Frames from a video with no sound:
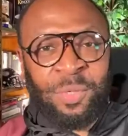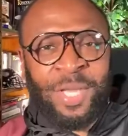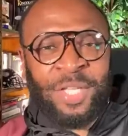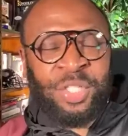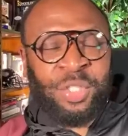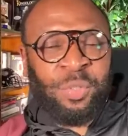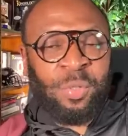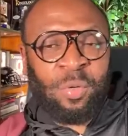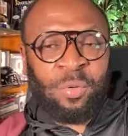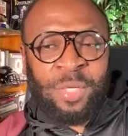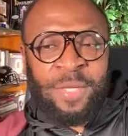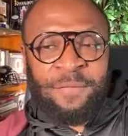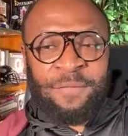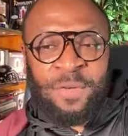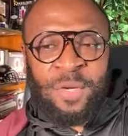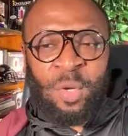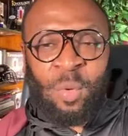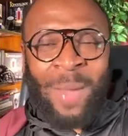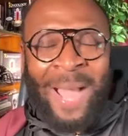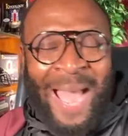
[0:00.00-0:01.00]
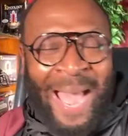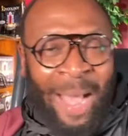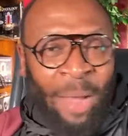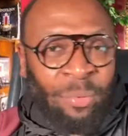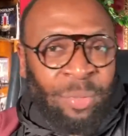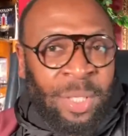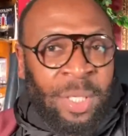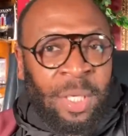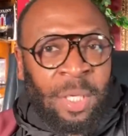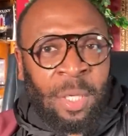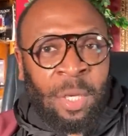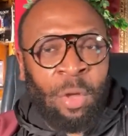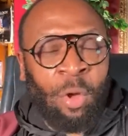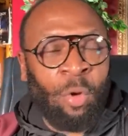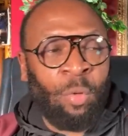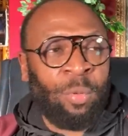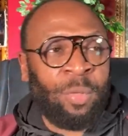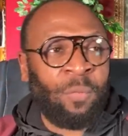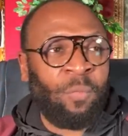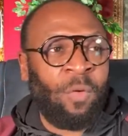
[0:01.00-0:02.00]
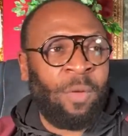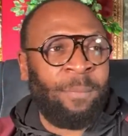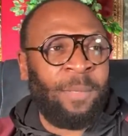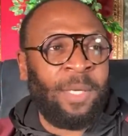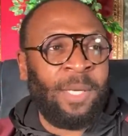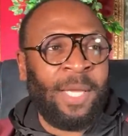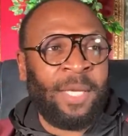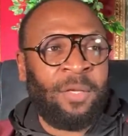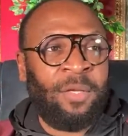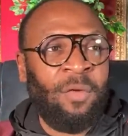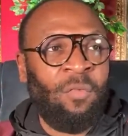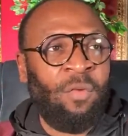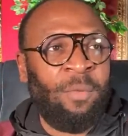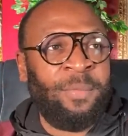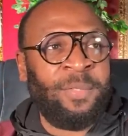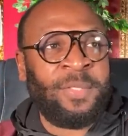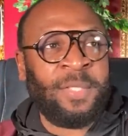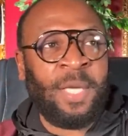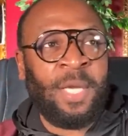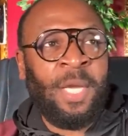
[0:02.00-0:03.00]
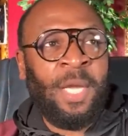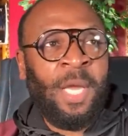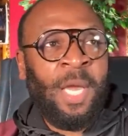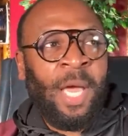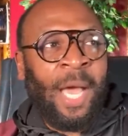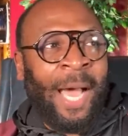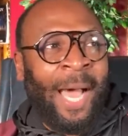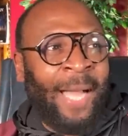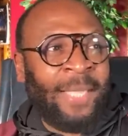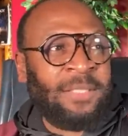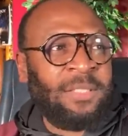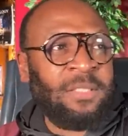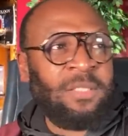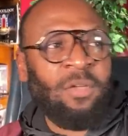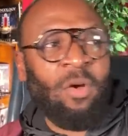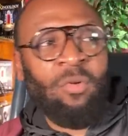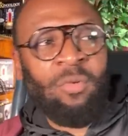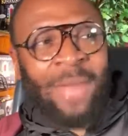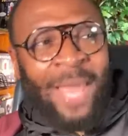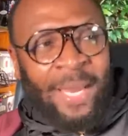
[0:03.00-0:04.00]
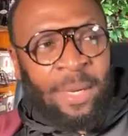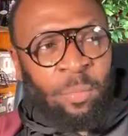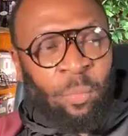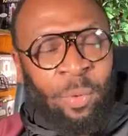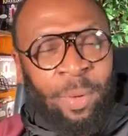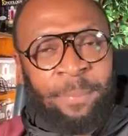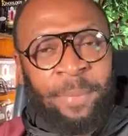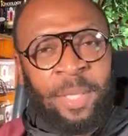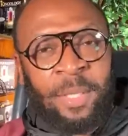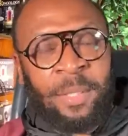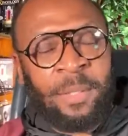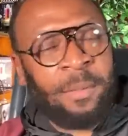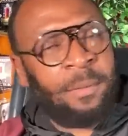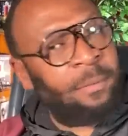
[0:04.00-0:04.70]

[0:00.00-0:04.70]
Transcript: that you don't even know how to get along with women. Like your women say, I just don't like women.